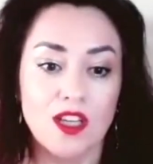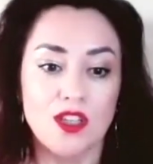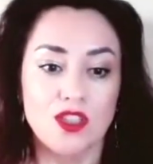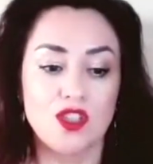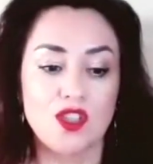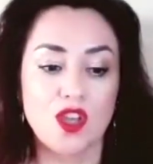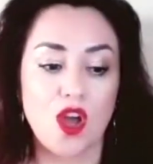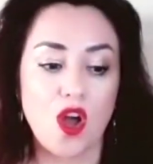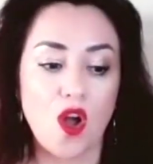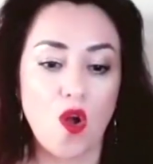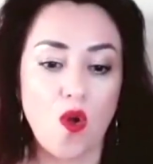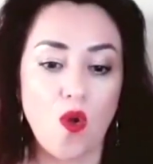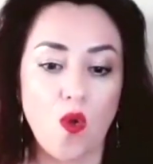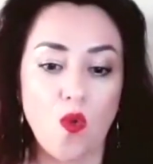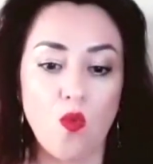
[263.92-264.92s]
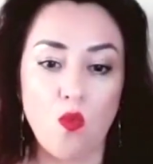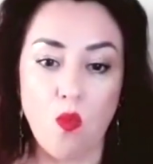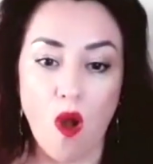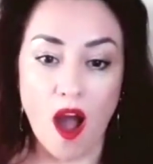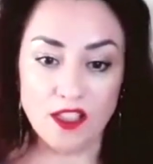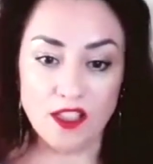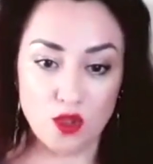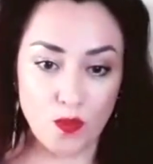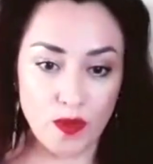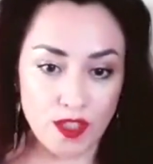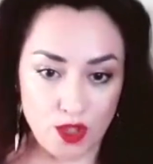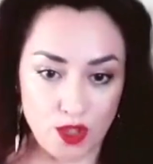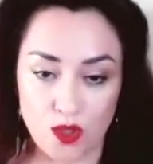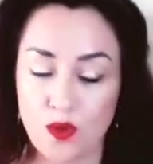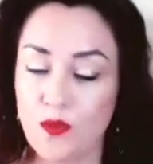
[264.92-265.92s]
So what do we
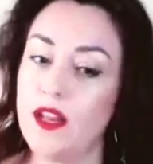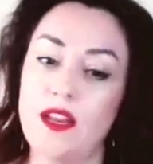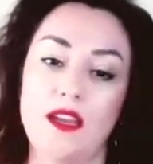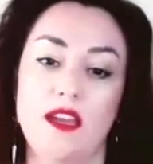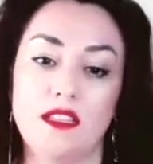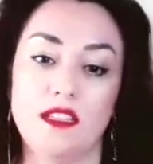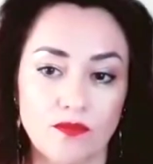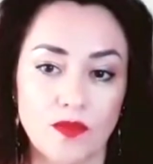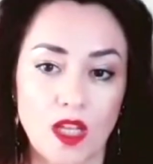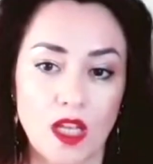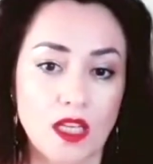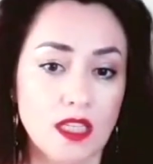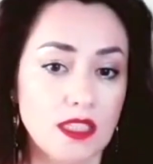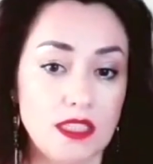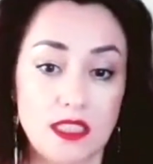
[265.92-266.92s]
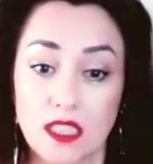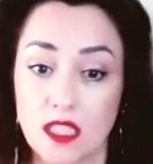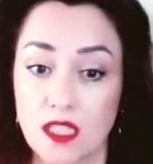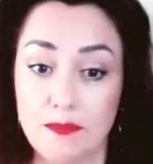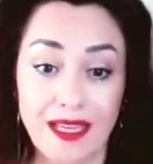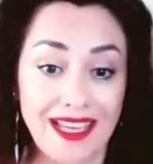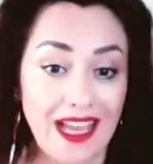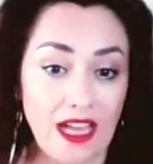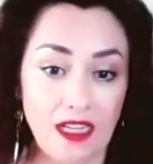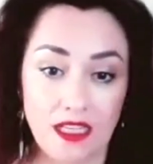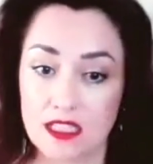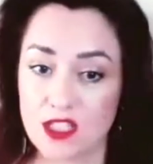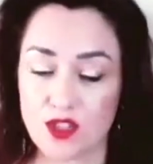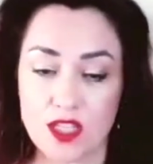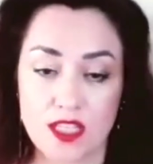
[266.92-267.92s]
do with it? The
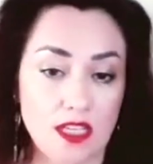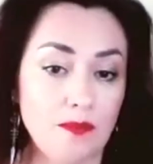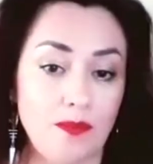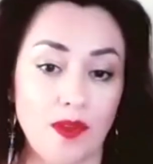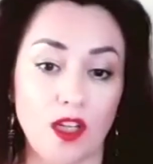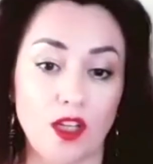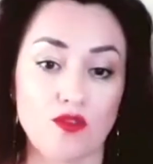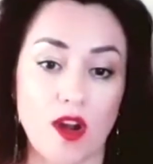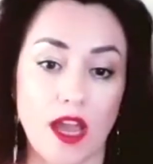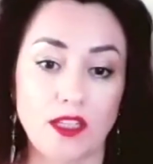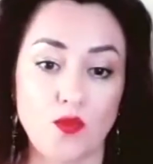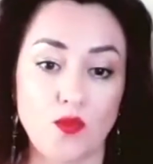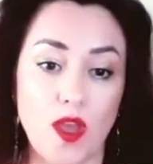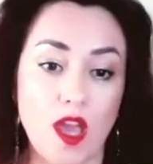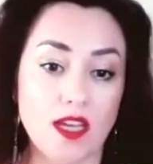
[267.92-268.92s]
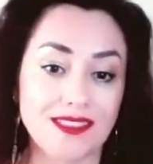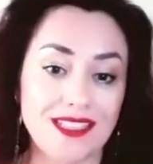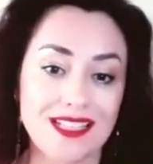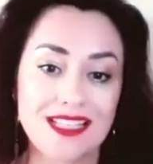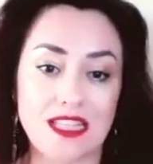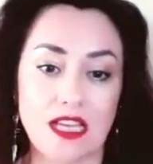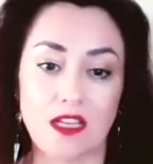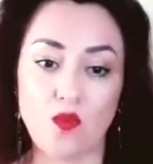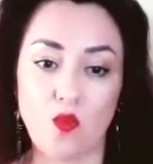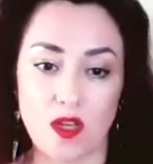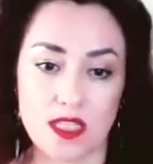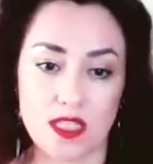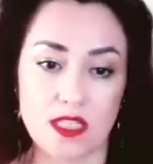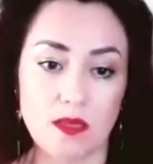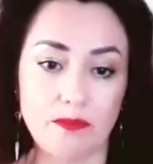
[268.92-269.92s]
mechanics are simple, right? We understand
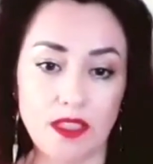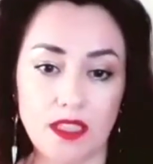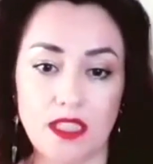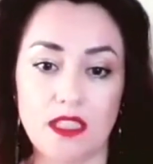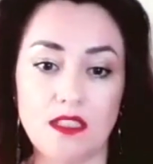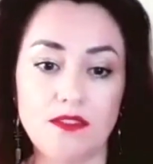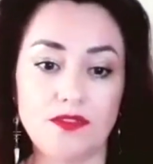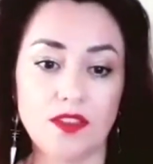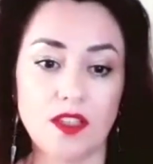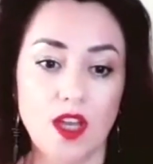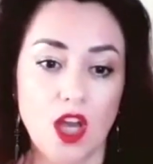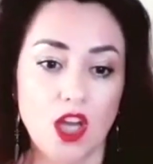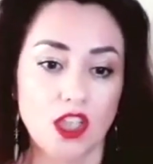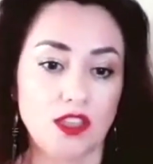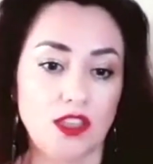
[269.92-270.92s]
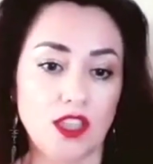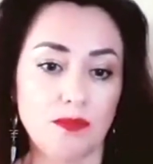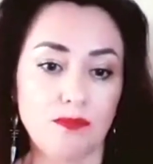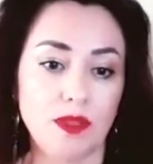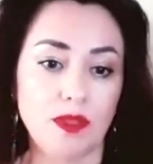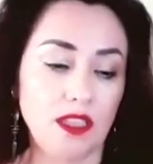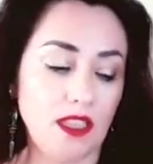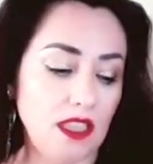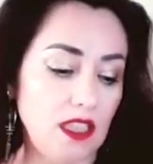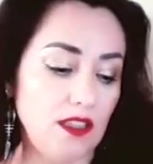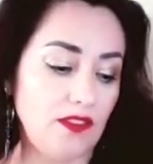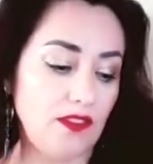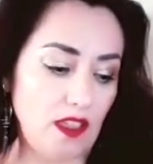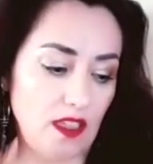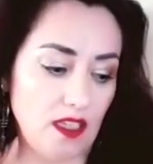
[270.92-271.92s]
what's the belief. The
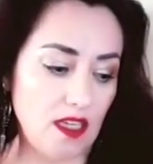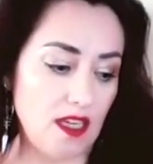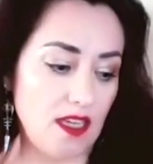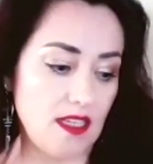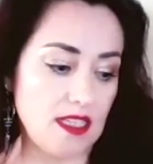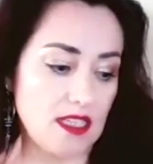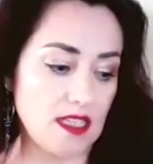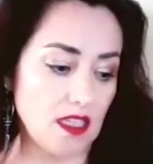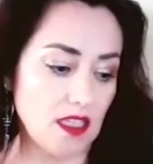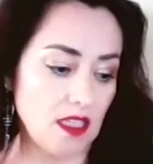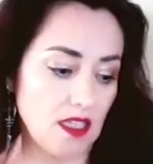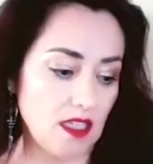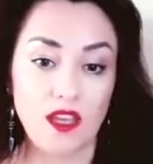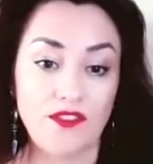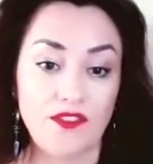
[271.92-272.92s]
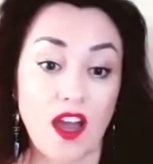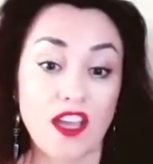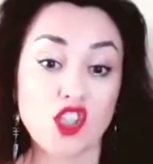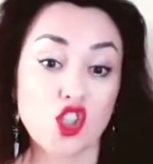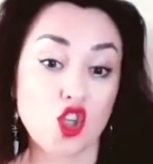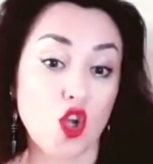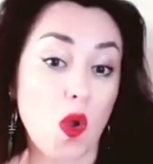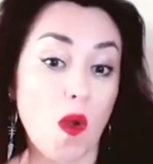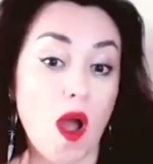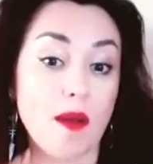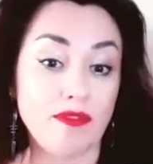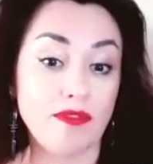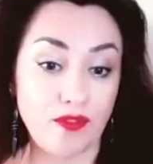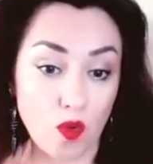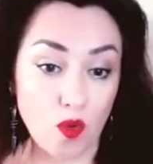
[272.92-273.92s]
belief is if I show
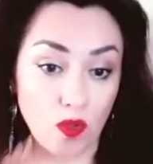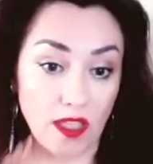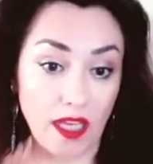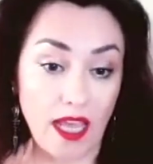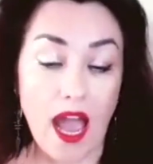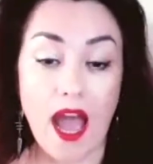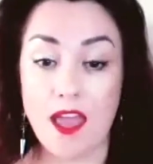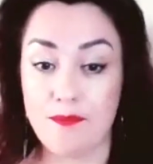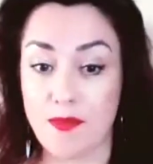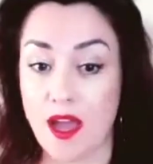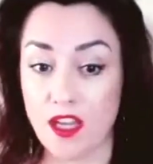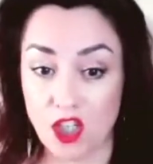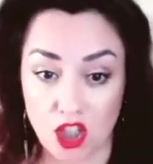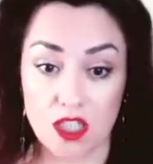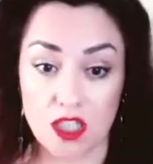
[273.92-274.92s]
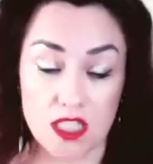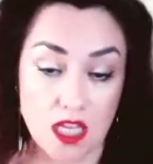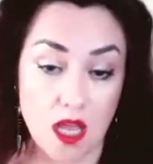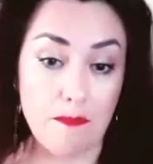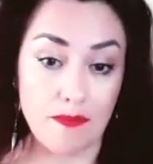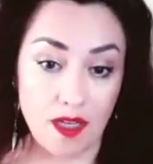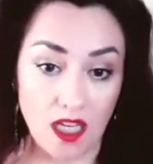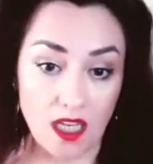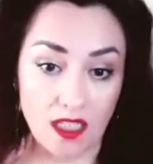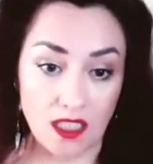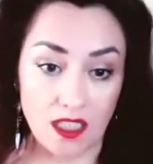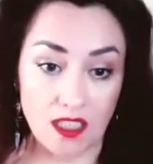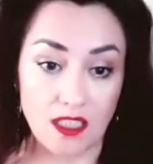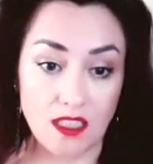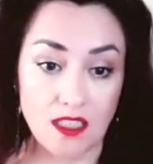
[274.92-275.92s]
up fully, I might hurt
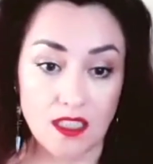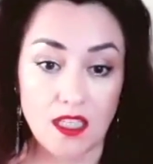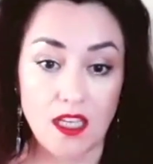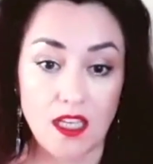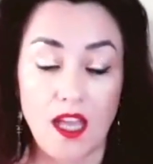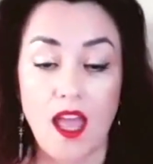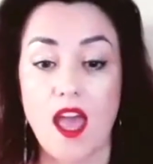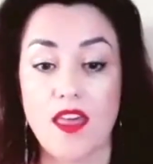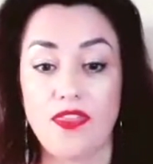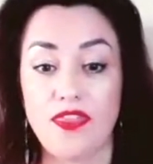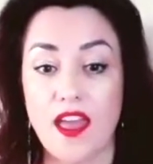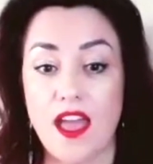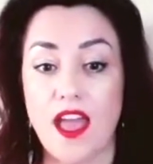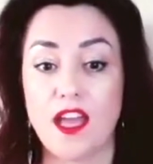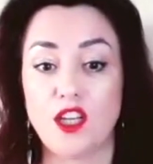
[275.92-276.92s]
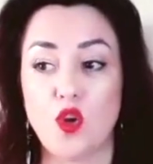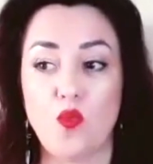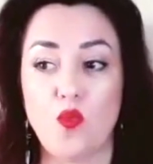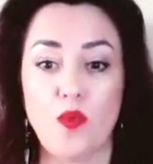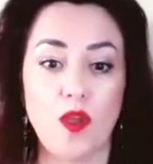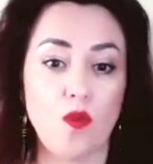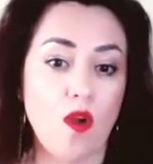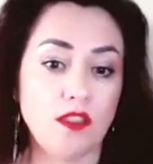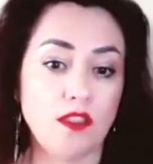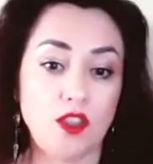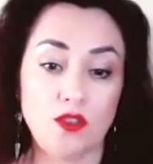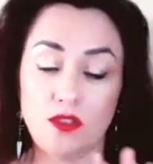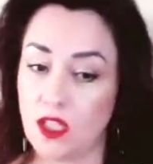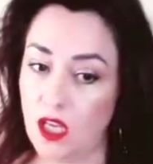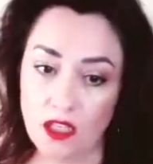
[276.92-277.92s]
somebody. And then we want
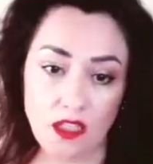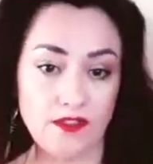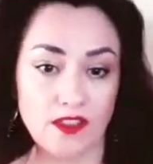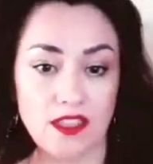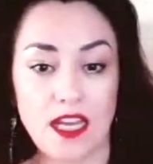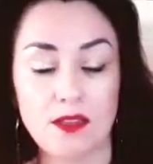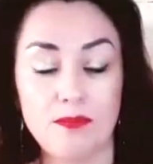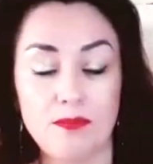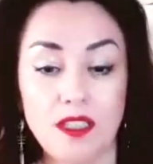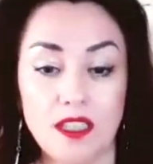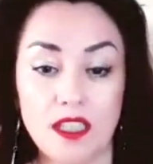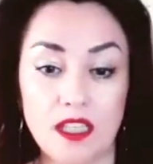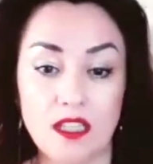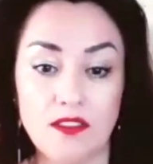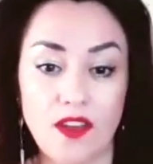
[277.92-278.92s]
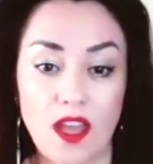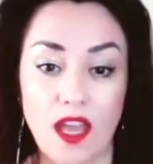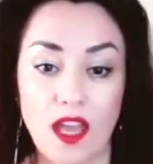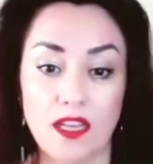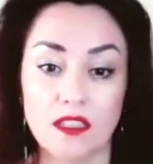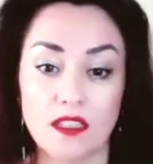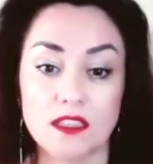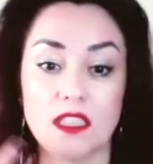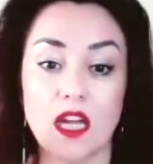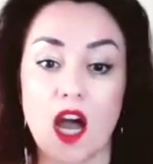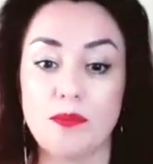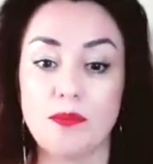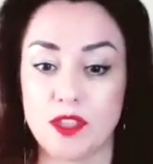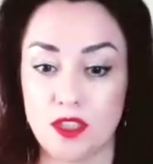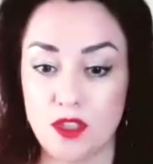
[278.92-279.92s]
to get rid of that belief and
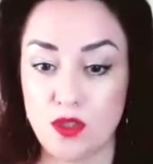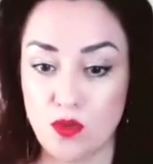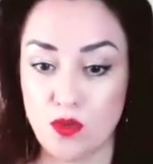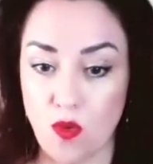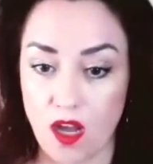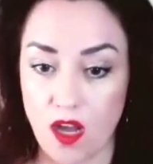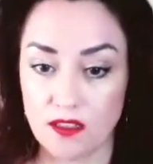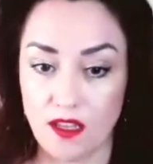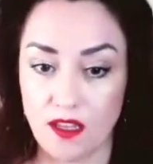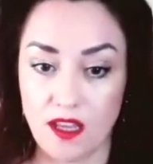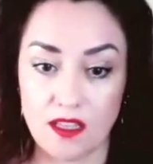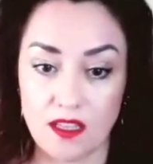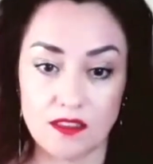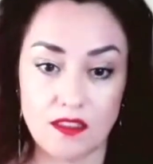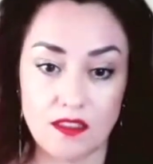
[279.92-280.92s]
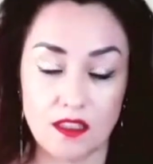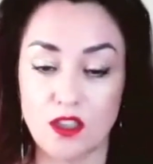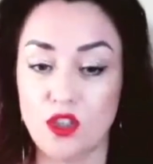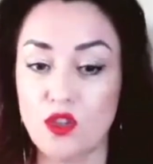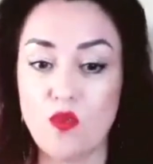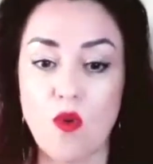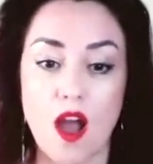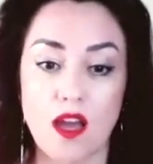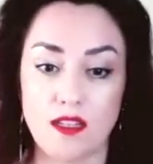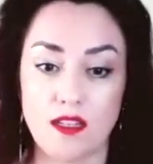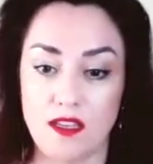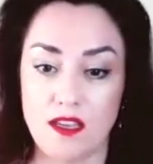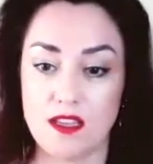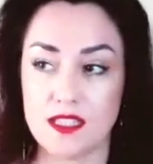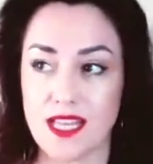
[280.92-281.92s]
adopt a new one. And the new one
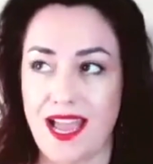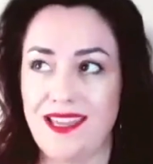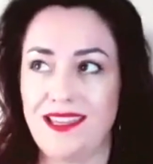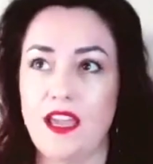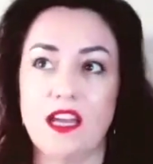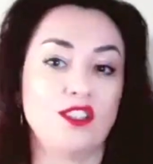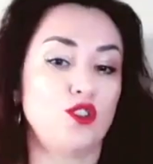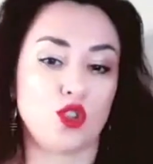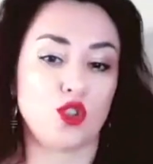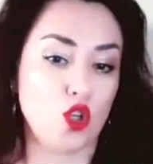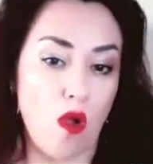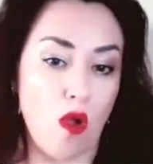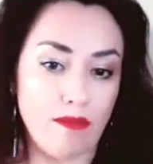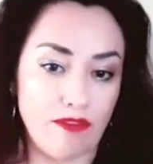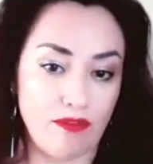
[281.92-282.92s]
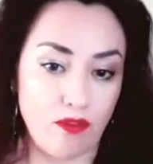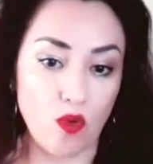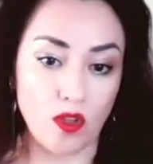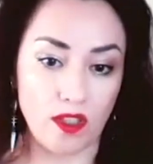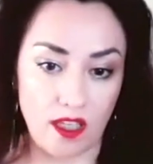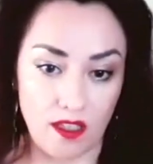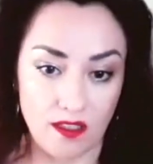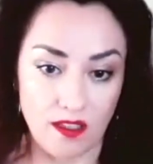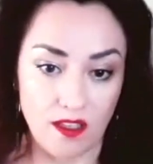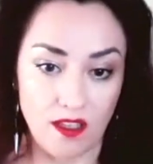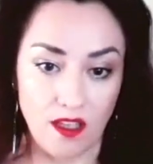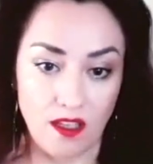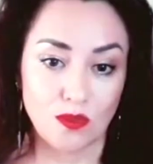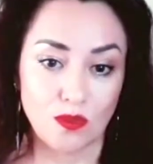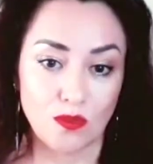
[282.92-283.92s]
is I get to show up fully.
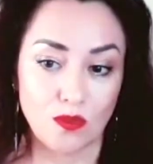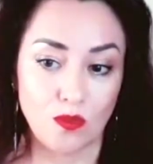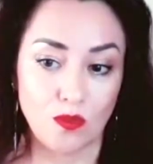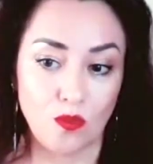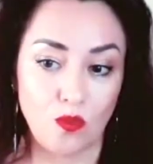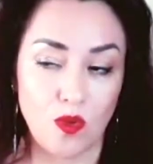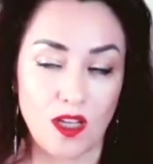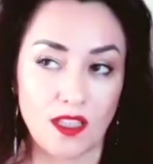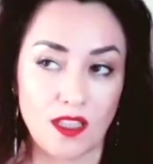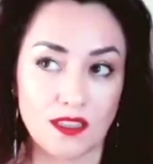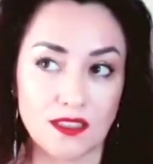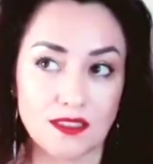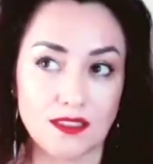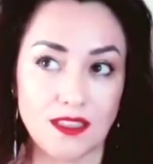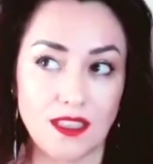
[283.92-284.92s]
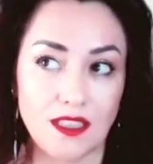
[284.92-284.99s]
Well,